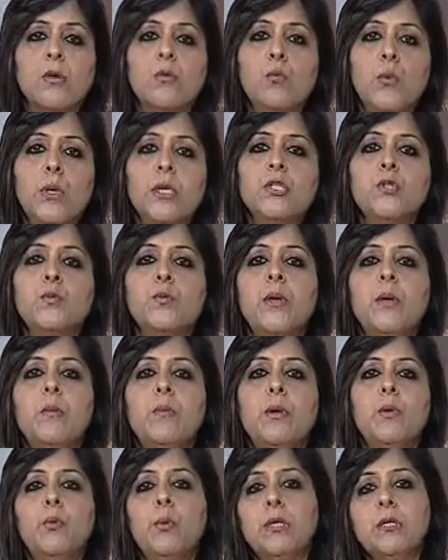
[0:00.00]
which
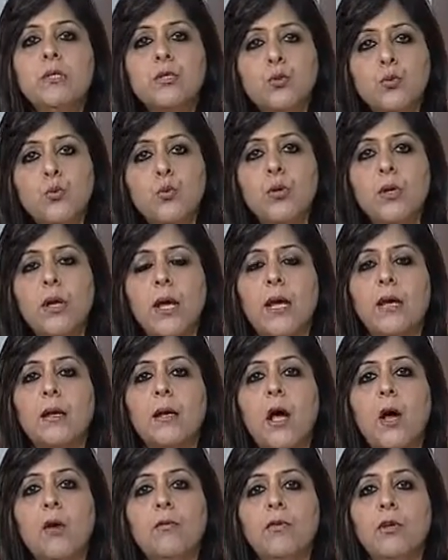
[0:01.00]
people will suit
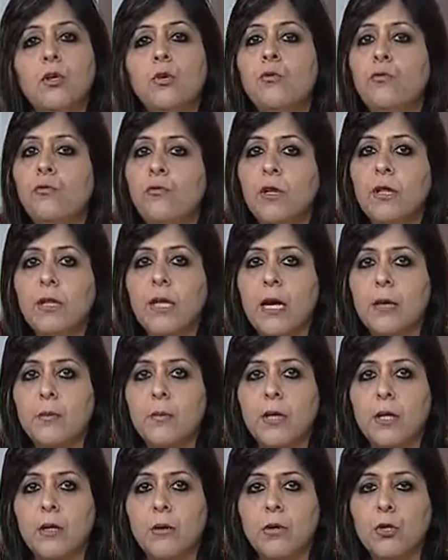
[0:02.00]
and how will you fill that
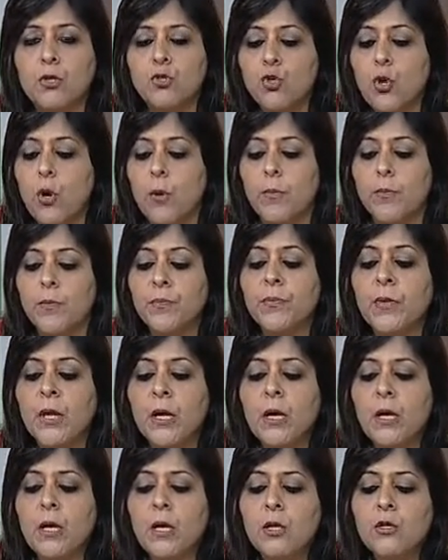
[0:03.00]
particular job.
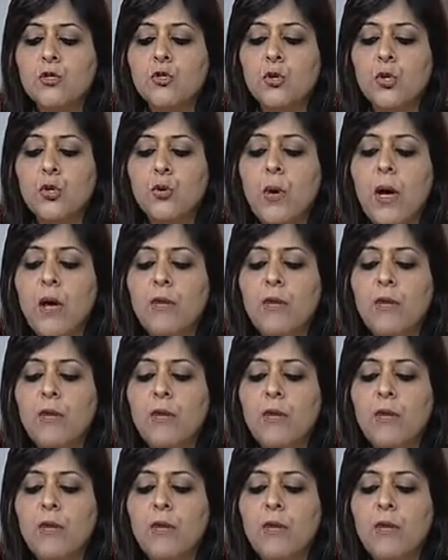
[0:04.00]
So you